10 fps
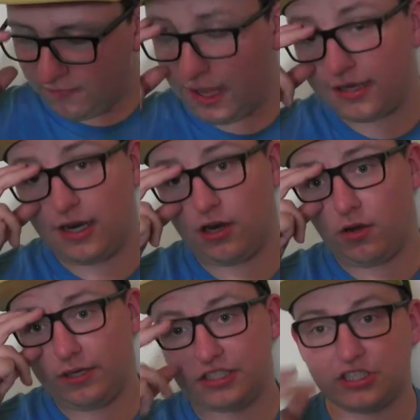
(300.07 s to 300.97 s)

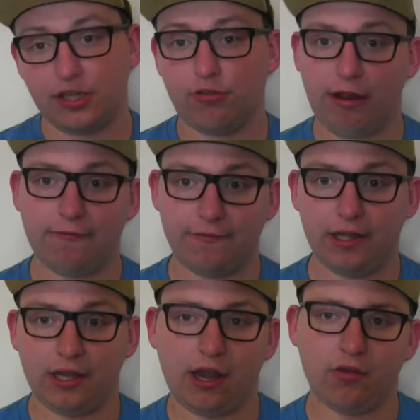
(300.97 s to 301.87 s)
Magneto, he's still a great
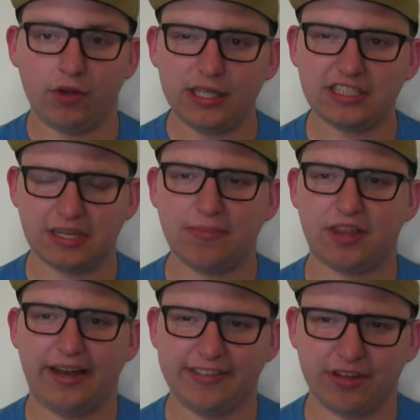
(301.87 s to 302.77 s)
villain, and you really
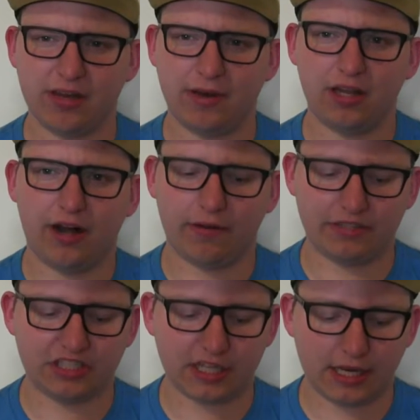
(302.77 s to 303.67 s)
sympathize with him in a lot of
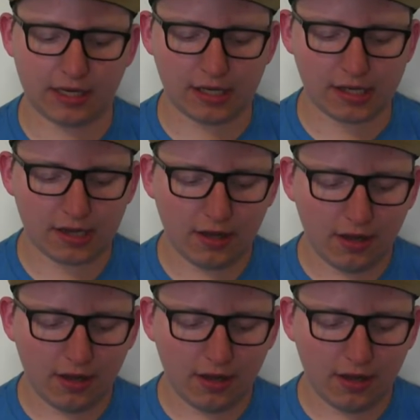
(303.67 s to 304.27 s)
his scenes.